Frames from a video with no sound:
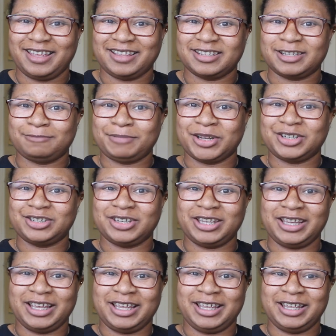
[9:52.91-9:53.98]

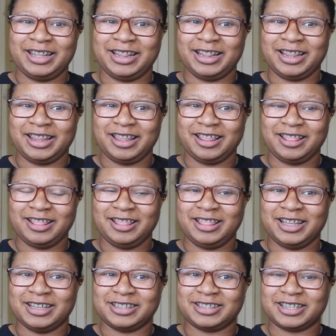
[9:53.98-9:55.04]
especially in
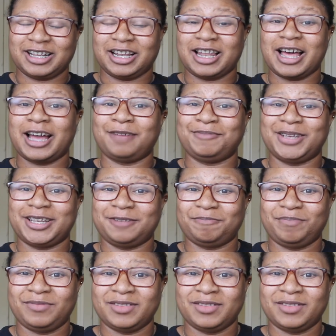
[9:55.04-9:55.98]
this climate.